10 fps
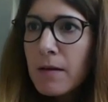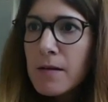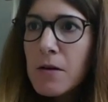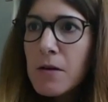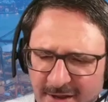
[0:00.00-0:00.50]

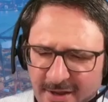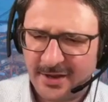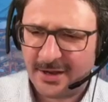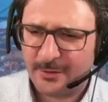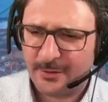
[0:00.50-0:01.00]
Sorry, why
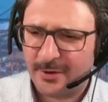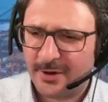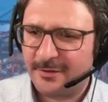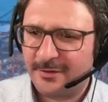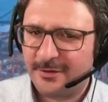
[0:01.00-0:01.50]
can't I work
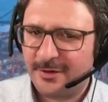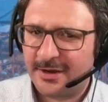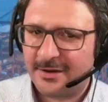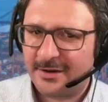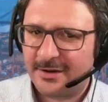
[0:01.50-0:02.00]
with the roots to
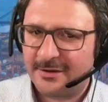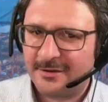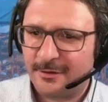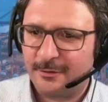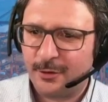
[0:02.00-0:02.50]
get a
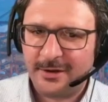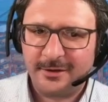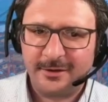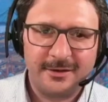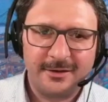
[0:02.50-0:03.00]
system for what?